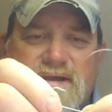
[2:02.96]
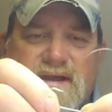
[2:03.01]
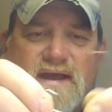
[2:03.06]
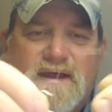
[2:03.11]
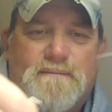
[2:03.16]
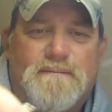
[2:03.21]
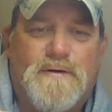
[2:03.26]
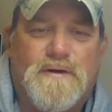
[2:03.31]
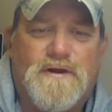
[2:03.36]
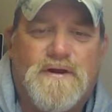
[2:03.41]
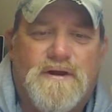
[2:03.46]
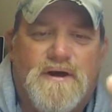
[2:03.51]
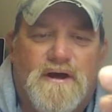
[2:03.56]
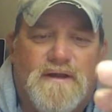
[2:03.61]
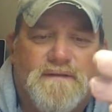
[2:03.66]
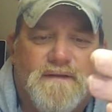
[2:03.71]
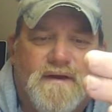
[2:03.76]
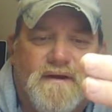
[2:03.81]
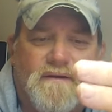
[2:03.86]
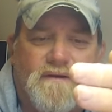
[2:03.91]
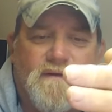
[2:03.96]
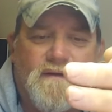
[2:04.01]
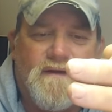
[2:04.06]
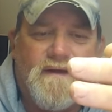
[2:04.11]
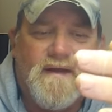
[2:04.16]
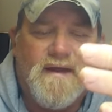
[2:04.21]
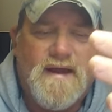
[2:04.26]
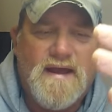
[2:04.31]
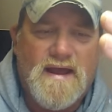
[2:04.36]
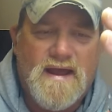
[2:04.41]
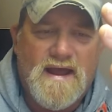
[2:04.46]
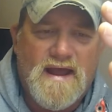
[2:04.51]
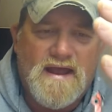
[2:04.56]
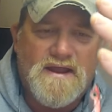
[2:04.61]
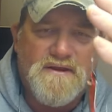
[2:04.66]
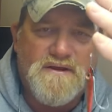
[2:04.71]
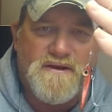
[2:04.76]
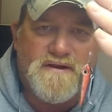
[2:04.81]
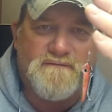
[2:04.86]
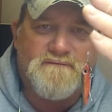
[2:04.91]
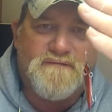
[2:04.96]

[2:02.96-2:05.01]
and put it on there. And you can